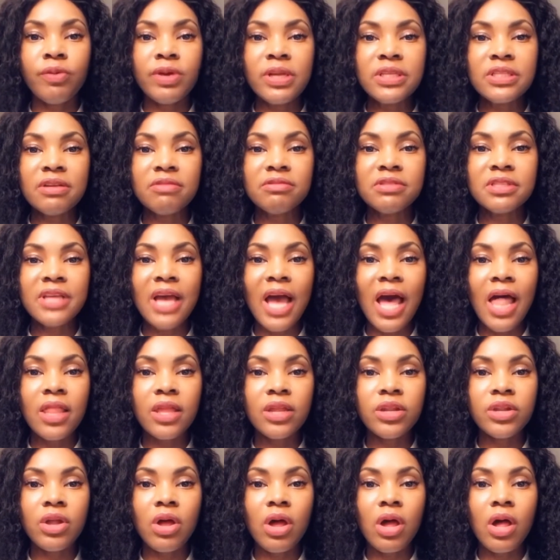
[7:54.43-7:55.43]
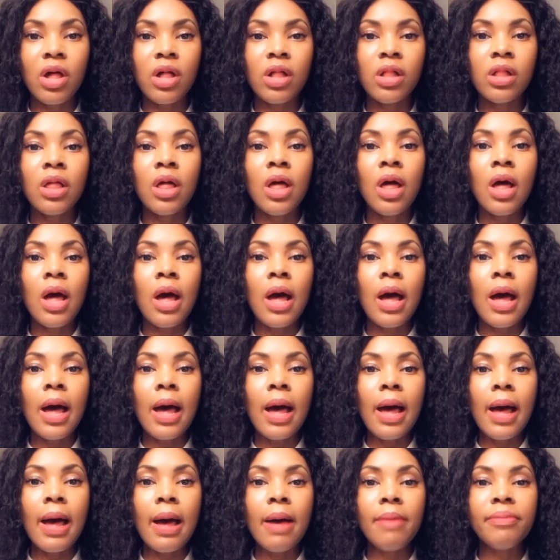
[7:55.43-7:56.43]
of Tylenol,
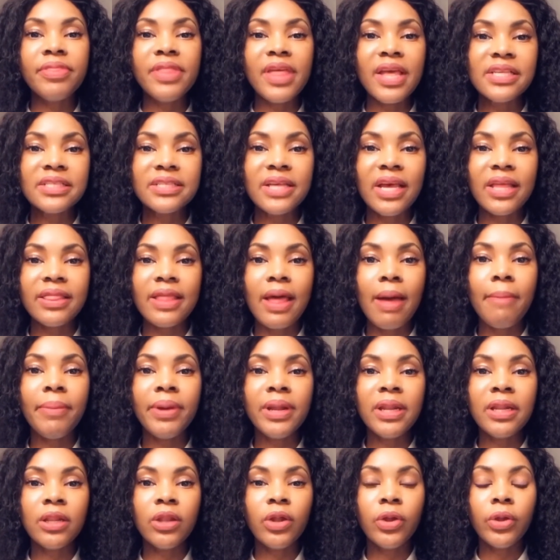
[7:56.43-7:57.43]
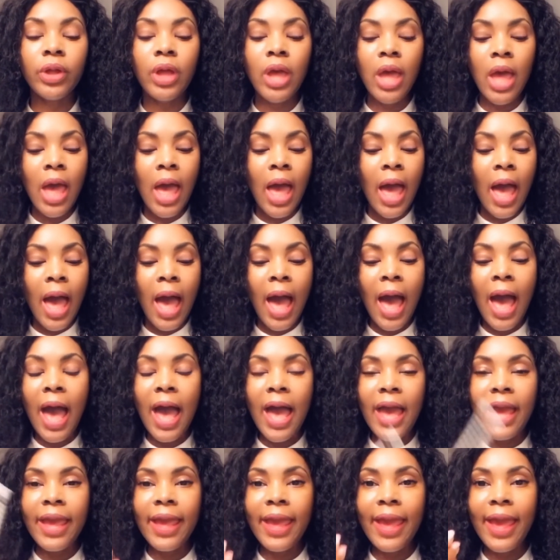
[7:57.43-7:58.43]
things like that. But look,
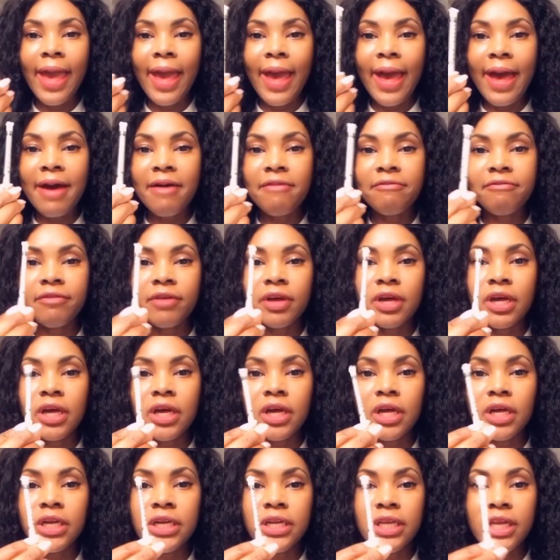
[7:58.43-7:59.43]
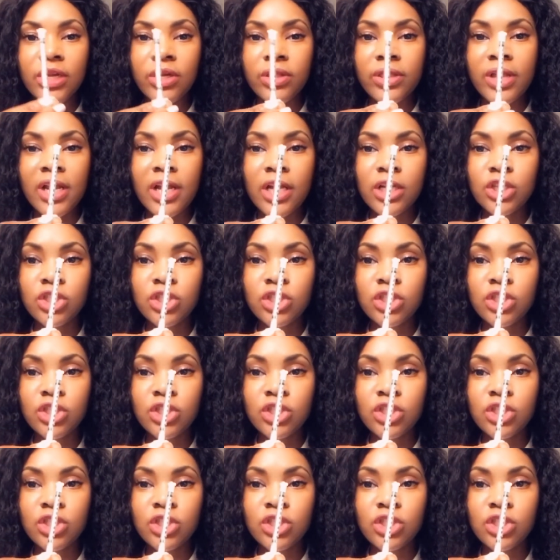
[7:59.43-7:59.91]
I have a needle that I just